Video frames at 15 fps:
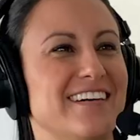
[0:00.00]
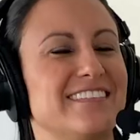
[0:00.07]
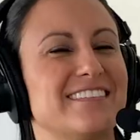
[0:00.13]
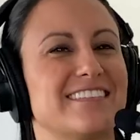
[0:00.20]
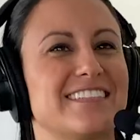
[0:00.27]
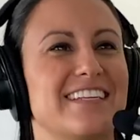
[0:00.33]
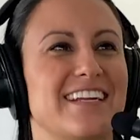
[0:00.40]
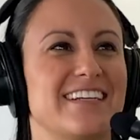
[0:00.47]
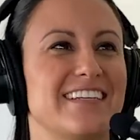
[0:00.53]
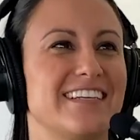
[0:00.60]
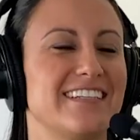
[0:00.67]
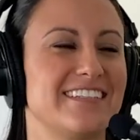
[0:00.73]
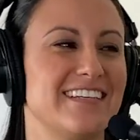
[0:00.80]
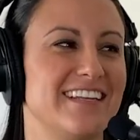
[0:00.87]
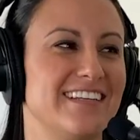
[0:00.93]
understanding
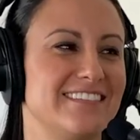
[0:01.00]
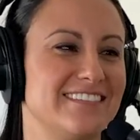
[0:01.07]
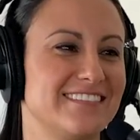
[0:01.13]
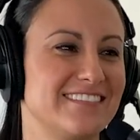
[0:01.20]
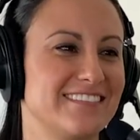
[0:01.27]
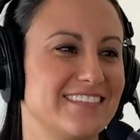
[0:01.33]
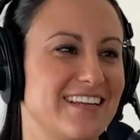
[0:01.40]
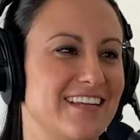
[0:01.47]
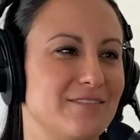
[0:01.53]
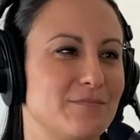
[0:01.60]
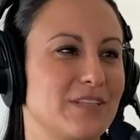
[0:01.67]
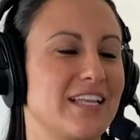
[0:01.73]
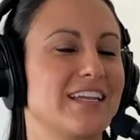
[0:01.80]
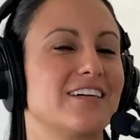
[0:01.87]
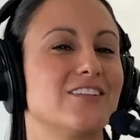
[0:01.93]
and, and, and
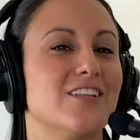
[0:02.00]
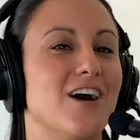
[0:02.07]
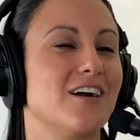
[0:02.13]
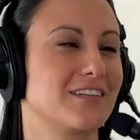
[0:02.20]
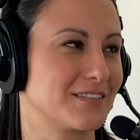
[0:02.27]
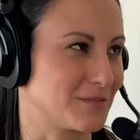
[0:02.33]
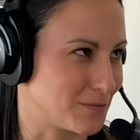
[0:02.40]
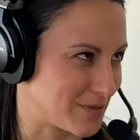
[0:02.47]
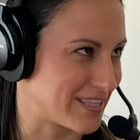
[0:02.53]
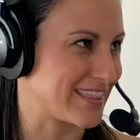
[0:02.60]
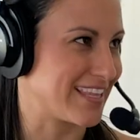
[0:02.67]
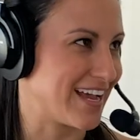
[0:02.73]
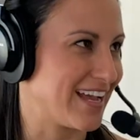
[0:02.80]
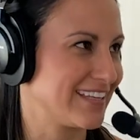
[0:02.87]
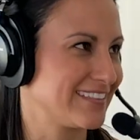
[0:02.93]
playing along with
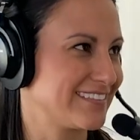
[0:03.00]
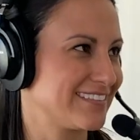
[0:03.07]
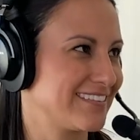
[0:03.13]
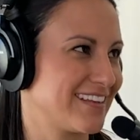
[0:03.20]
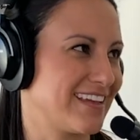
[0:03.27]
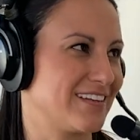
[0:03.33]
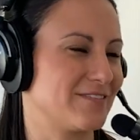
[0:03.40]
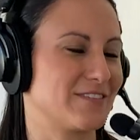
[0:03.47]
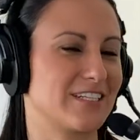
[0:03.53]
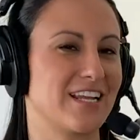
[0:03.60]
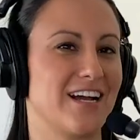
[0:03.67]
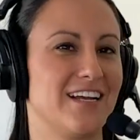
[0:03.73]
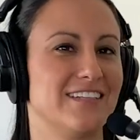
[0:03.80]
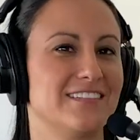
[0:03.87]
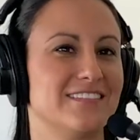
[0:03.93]
that. And we're
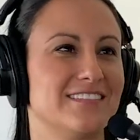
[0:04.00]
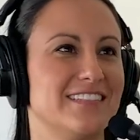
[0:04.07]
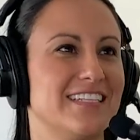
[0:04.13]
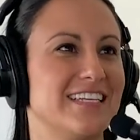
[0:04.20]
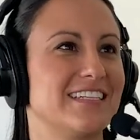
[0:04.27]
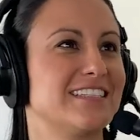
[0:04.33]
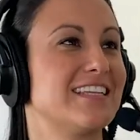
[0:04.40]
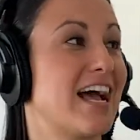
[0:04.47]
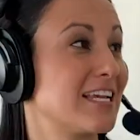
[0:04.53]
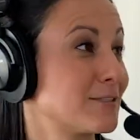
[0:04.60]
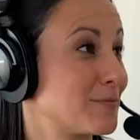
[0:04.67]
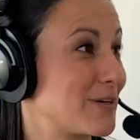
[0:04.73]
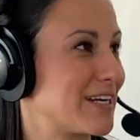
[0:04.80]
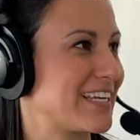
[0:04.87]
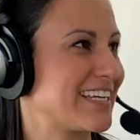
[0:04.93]
not
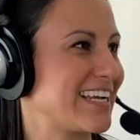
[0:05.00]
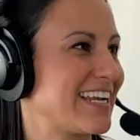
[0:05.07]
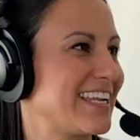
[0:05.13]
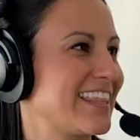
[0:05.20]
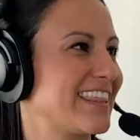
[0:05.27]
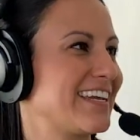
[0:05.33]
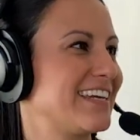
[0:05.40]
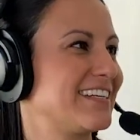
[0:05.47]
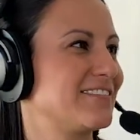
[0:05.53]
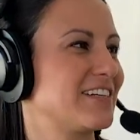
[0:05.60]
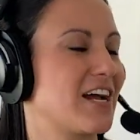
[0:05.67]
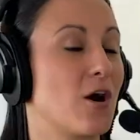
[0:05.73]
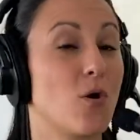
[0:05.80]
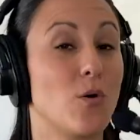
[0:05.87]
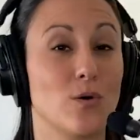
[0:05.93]
exasperating anything, we're
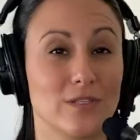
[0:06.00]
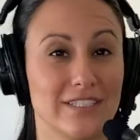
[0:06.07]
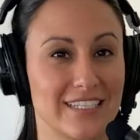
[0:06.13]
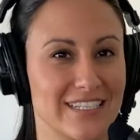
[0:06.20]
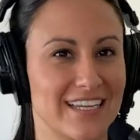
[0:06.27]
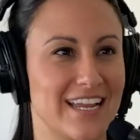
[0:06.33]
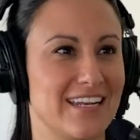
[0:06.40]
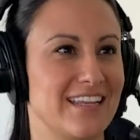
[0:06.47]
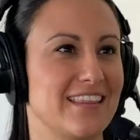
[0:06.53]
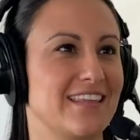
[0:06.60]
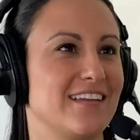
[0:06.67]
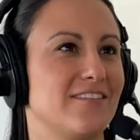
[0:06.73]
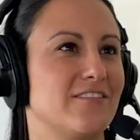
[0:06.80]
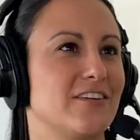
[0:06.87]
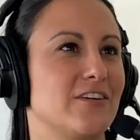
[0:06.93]
not holding anything for